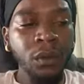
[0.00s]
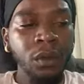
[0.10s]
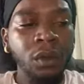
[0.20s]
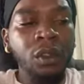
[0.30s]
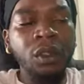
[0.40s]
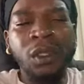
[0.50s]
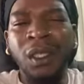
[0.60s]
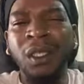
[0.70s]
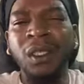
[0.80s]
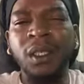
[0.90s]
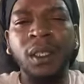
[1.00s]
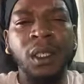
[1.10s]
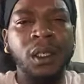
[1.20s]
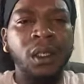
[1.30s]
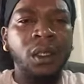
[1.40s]
So to
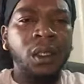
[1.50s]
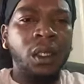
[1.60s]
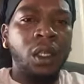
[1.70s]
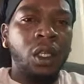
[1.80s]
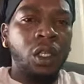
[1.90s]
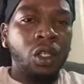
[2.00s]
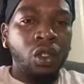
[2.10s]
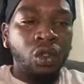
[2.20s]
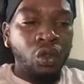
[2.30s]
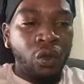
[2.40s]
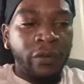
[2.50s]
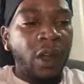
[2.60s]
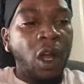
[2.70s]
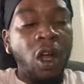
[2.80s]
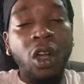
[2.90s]
understand it, you've
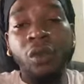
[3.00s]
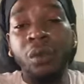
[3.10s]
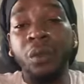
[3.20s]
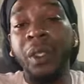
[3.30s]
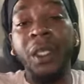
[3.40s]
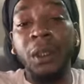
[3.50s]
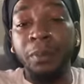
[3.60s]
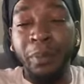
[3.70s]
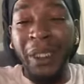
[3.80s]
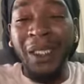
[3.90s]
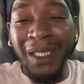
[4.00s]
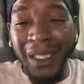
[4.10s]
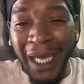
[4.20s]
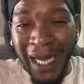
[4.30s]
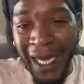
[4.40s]
already beat the
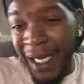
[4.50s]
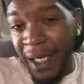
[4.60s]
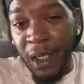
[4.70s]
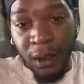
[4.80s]
odds